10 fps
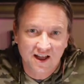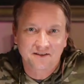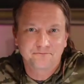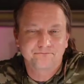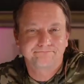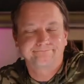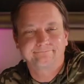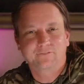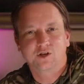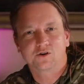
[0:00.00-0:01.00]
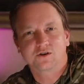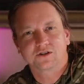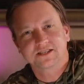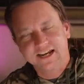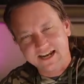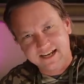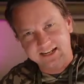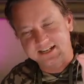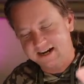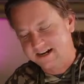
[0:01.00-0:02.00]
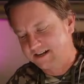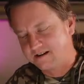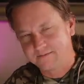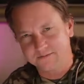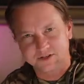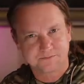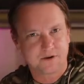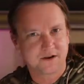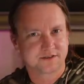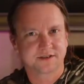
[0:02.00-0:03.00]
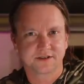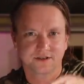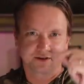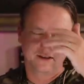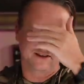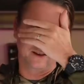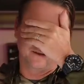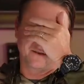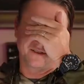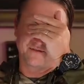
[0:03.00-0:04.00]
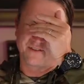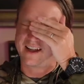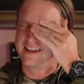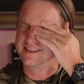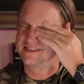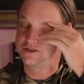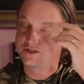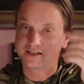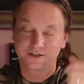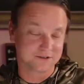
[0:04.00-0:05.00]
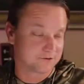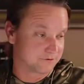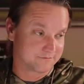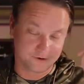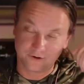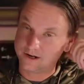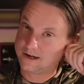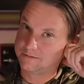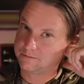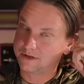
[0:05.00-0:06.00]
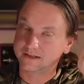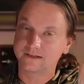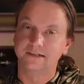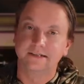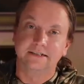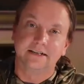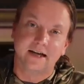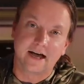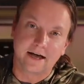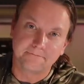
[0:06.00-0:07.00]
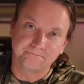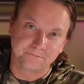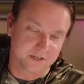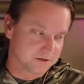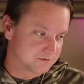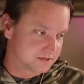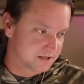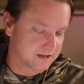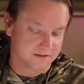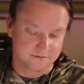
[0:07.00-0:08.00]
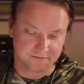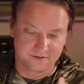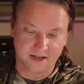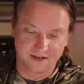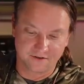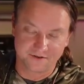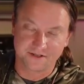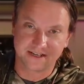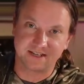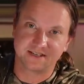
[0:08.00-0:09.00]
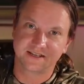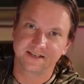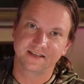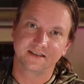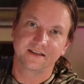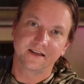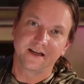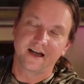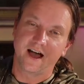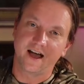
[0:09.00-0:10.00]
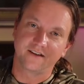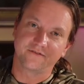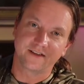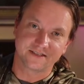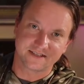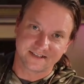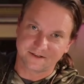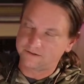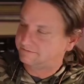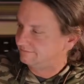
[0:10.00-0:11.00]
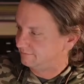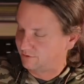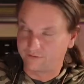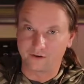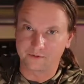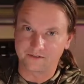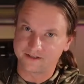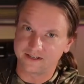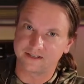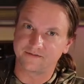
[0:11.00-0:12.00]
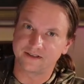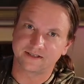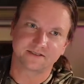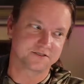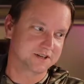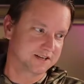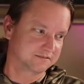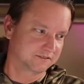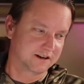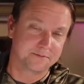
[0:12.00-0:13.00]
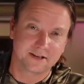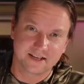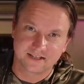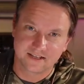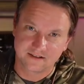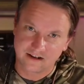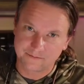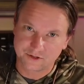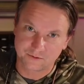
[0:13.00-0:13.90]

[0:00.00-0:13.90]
um, your teeny tiny, grab the smallest hook that you can find. It's a jig hook or, or not, but um, use the Tiger's CDC uh, pheasant tail, preferably CDC pheasant tail jig. Grab an 18, grab a